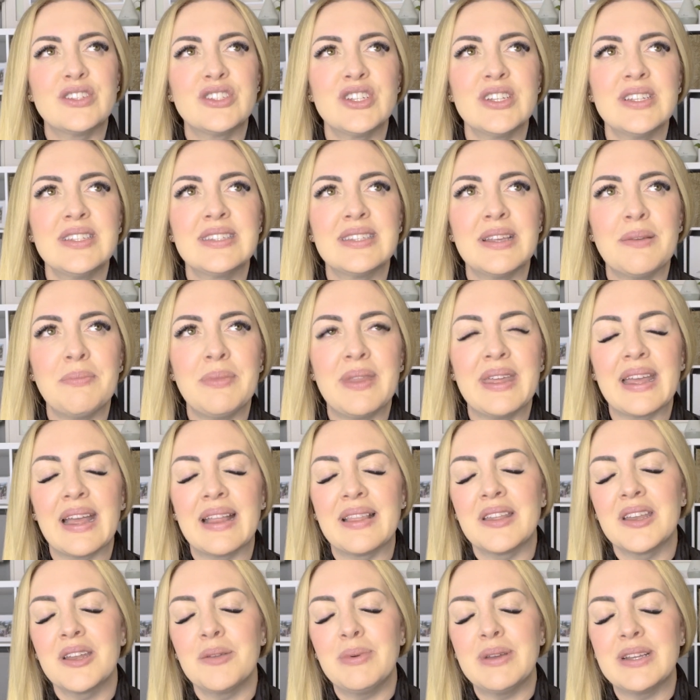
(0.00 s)
just something a
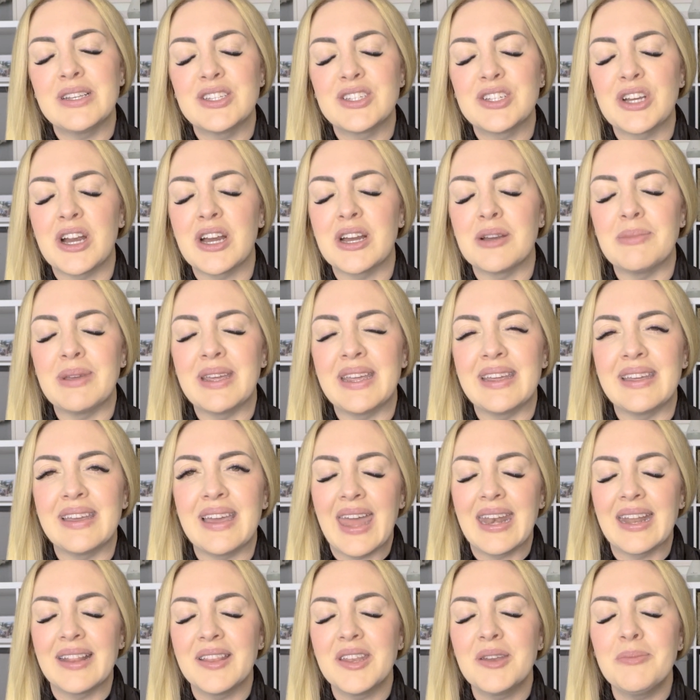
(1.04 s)
little bit charming
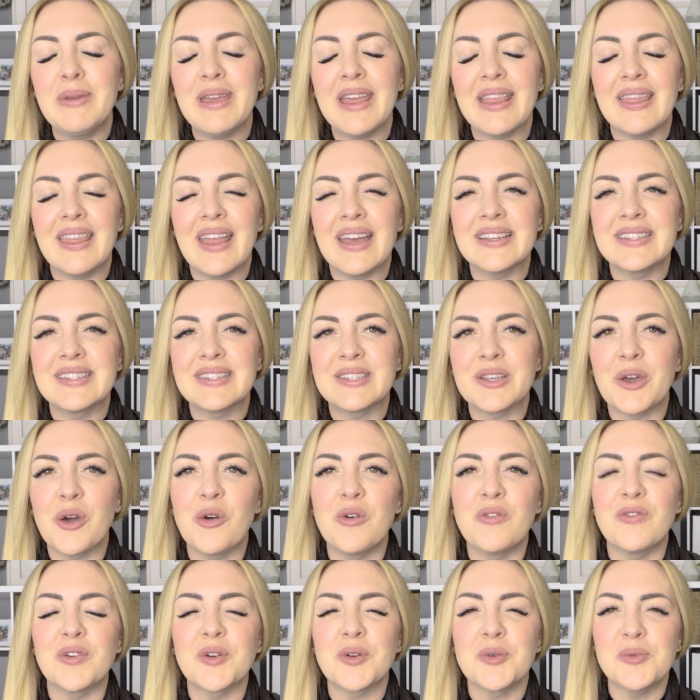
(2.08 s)
and a little bit less
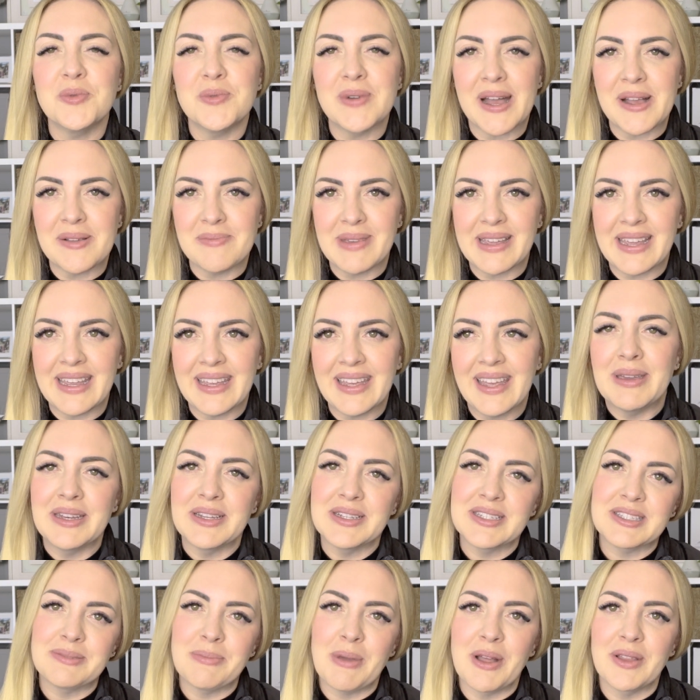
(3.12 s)
overwhelming in
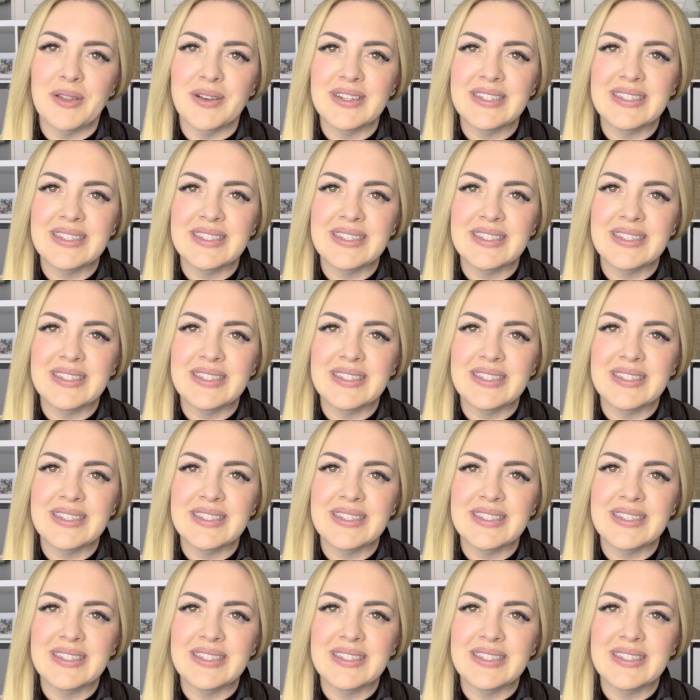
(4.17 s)
a smaller